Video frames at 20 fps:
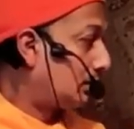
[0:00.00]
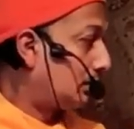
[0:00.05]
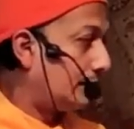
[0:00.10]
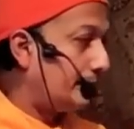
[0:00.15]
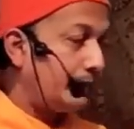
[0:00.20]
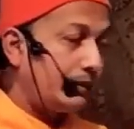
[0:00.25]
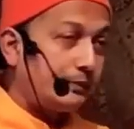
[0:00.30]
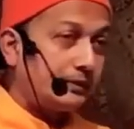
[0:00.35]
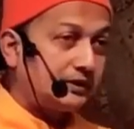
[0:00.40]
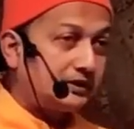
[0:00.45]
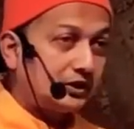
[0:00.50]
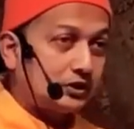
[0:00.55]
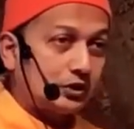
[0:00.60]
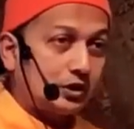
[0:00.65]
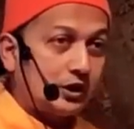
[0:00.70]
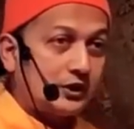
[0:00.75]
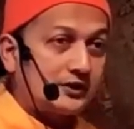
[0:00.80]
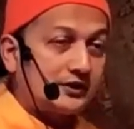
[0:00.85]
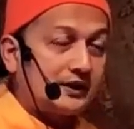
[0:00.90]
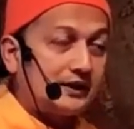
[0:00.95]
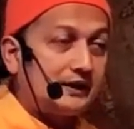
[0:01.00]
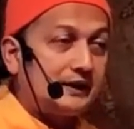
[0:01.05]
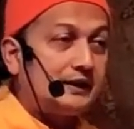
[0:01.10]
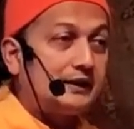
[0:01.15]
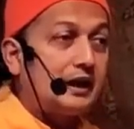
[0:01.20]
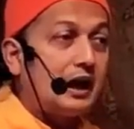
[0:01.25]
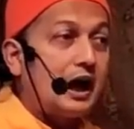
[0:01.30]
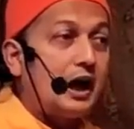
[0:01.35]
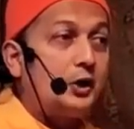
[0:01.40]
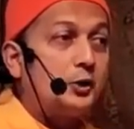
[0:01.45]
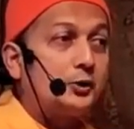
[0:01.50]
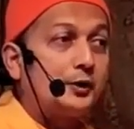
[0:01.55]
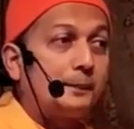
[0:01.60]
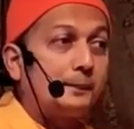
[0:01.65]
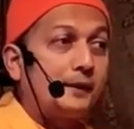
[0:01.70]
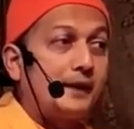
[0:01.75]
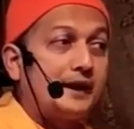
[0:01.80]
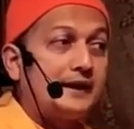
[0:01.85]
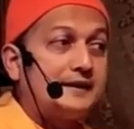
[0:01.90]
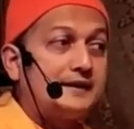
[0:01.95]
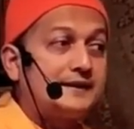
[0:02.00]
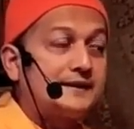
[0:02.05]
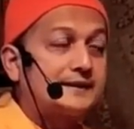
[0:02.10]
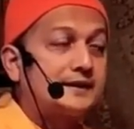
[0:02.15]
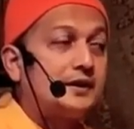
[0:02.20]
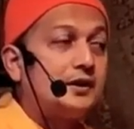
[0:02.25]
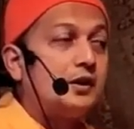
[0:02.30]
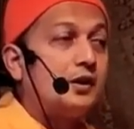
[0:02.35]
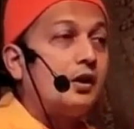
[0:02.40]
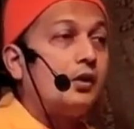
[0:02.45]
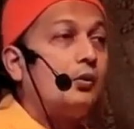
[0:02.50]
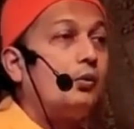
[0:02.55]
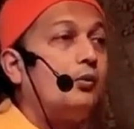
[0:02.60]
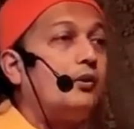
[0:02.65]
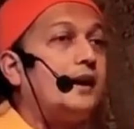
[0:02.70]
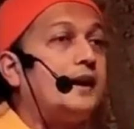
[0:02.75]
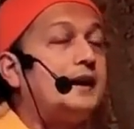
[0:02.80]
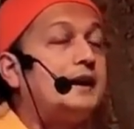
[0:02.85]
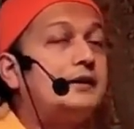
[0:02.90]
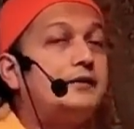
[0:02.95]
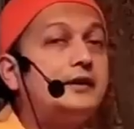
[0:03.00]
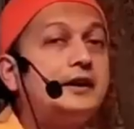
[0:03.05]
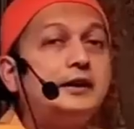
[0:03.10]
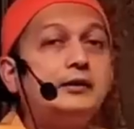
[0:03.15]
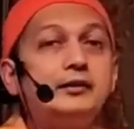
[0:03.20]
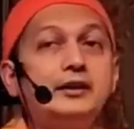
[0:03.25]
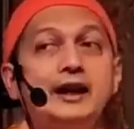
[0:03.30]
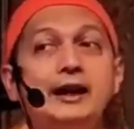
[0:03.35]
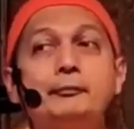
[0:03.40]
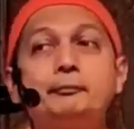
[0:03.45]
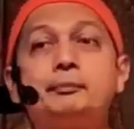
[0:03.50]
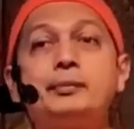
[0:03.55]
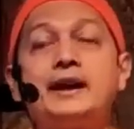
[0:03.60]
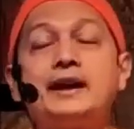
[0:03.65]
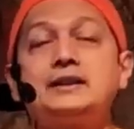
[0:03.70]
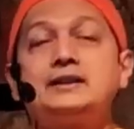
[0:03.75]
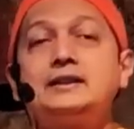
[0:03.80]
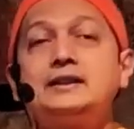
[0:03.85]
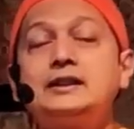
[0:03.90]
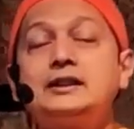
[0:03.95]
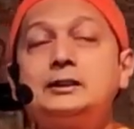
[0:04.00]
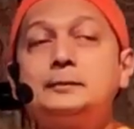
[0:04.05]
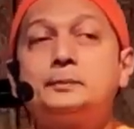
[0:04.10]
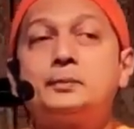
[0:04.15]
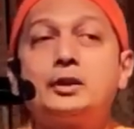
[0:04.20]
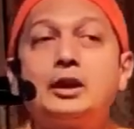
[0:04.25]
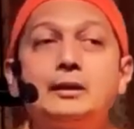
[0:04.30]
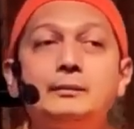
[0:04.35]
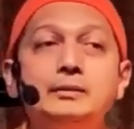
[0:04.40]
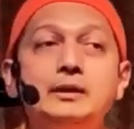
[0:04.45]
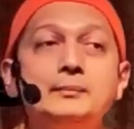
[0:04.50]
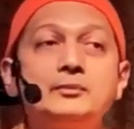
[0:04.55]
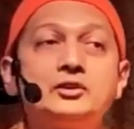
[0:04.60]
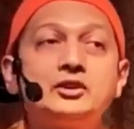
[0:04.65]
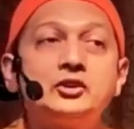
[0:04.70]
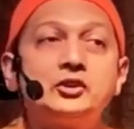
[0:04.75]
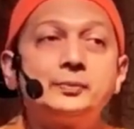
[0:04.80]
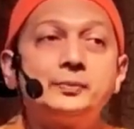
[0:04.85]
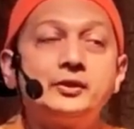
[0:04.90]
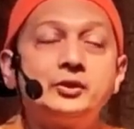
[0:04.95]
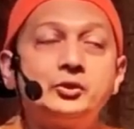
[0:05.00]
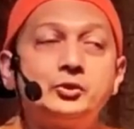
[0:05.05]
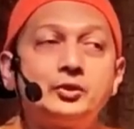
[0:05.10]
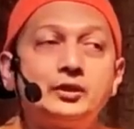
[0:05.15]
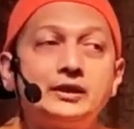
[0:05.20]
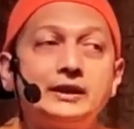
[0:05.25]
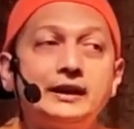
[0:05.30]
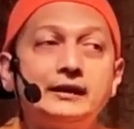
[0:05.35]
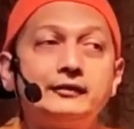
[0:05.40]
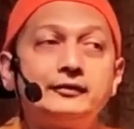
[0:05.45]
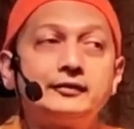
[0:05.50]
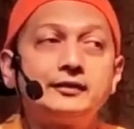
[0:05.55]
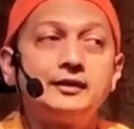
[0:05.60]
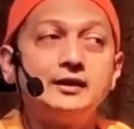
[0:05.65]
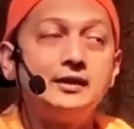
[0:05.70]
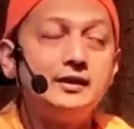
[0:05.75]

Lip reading: Remember this causal link, how to apply this? Whenever we have practical problems in spiritual life,